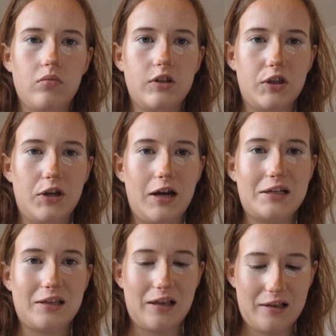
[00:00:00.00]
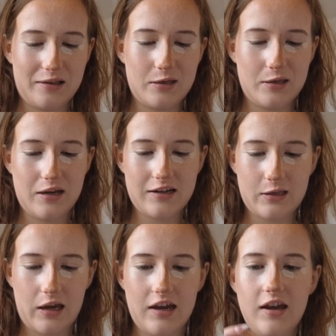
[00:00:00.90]
to the next
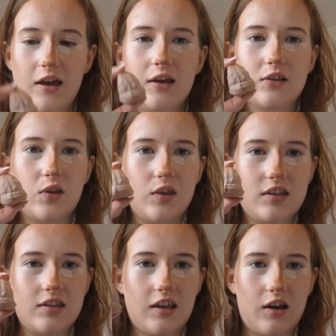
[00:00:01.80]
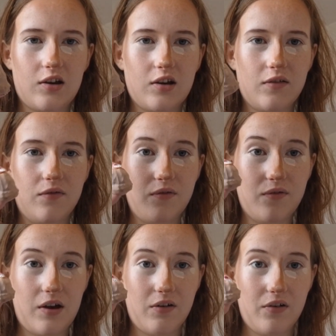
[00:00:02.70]
layer. So this is like
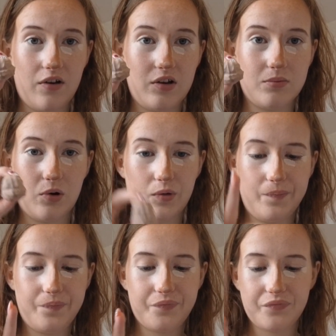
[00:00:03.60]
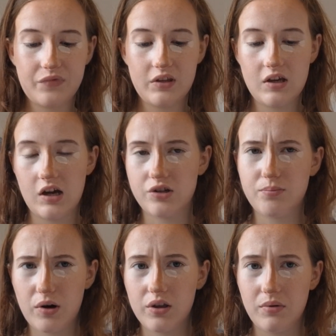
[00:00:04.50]
very, very small. I
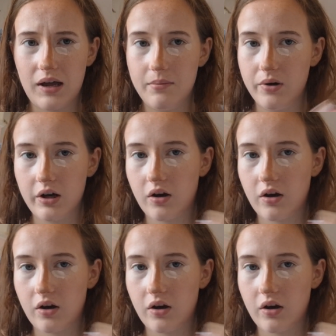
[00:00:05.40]
should probably wear it, but I